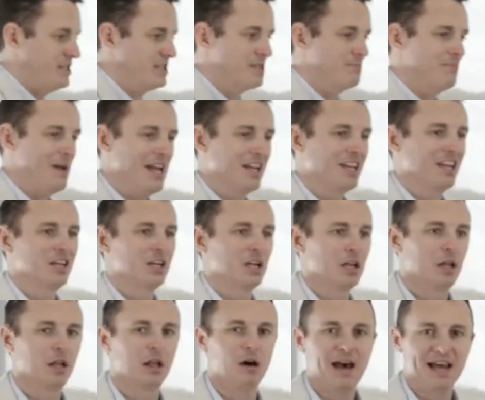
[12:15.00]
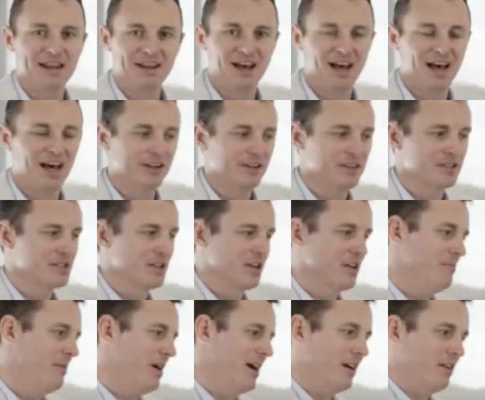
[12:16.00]
you're just making it light-hearted. So
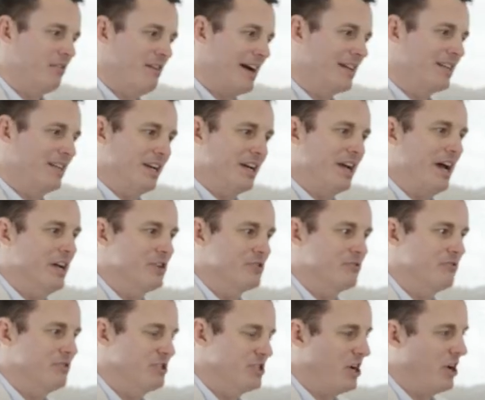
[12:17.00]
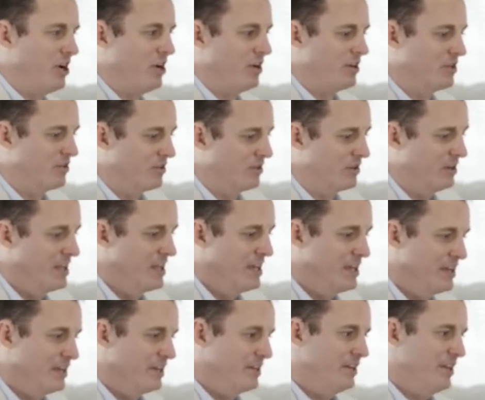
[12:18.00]
you might crack the occasional joke or,
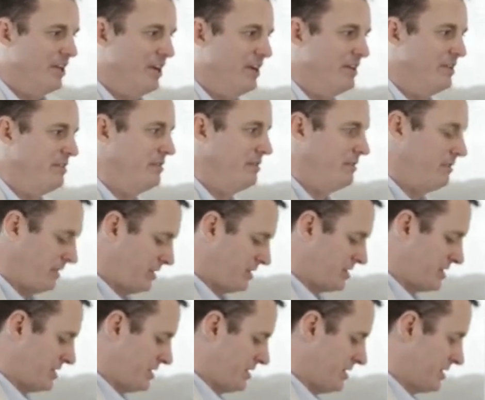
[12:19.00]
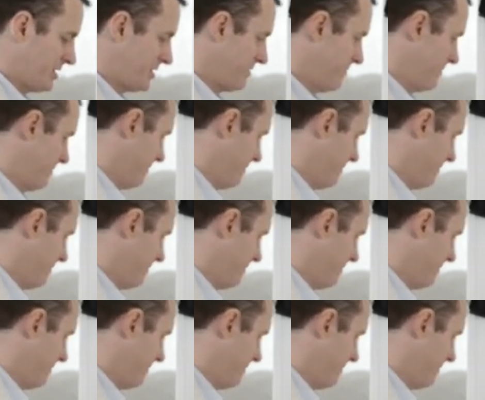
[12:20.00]
you know, you, you